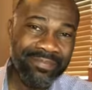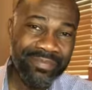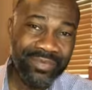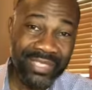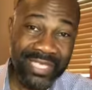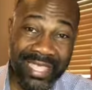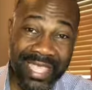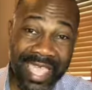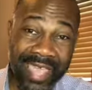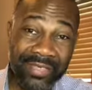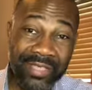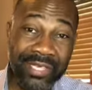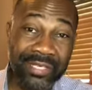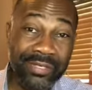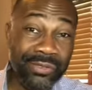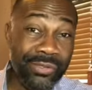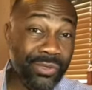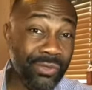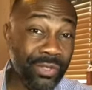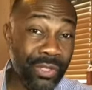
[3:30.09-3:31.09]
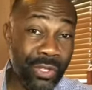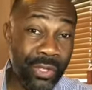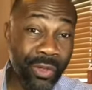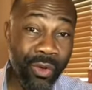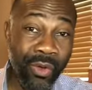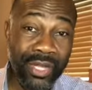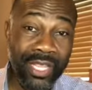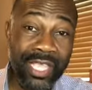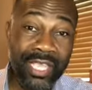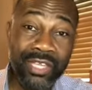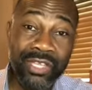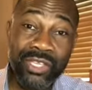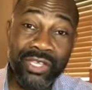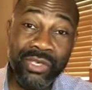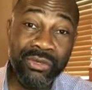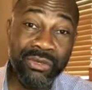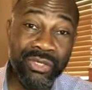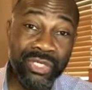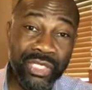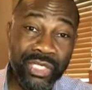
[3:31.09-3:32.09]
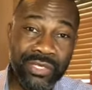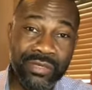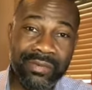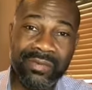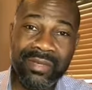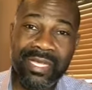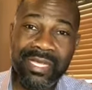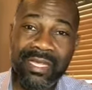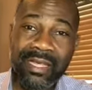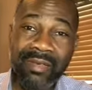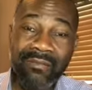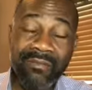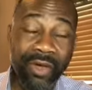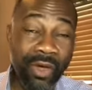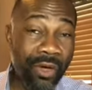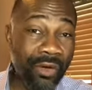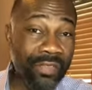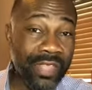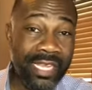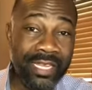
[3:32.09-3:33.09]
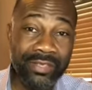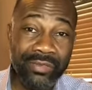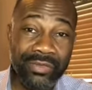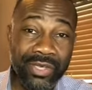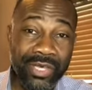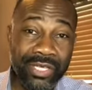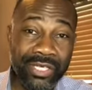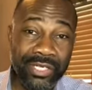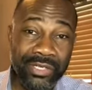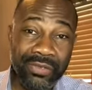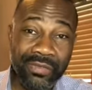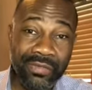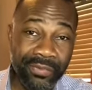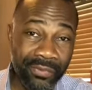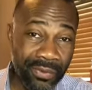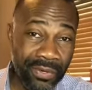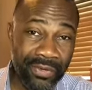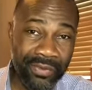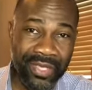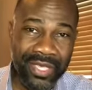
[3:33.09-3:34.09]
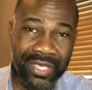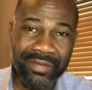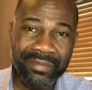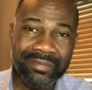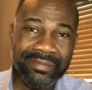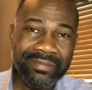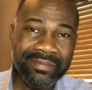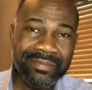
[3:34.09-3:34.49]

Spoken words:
together so the Lord can use you for all that he's going to do through you.